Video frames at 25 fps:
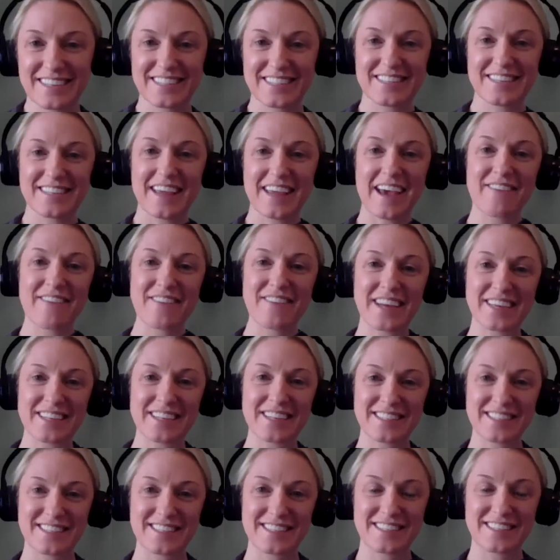have
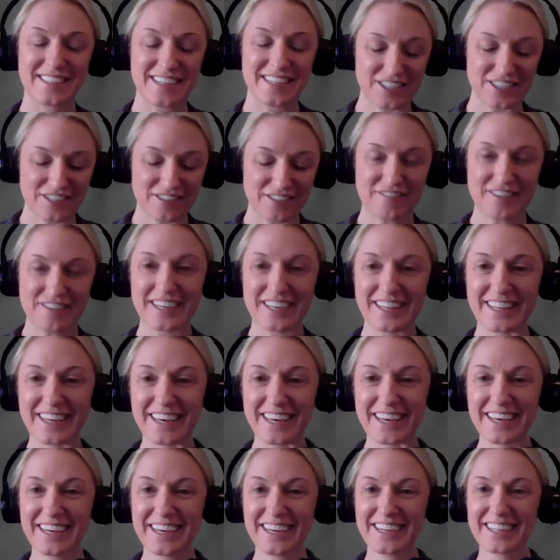nice
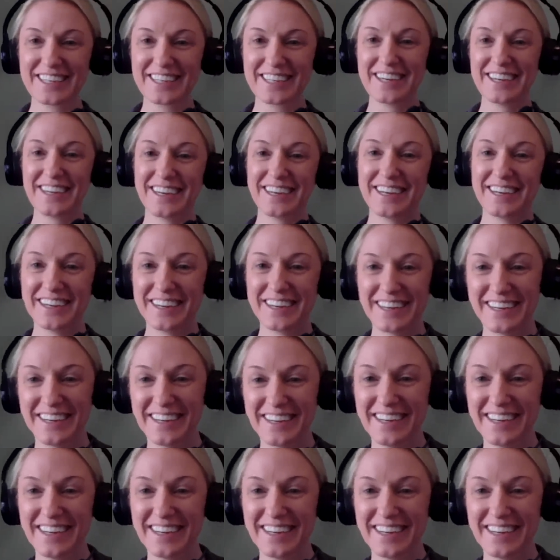touchy-feely. No.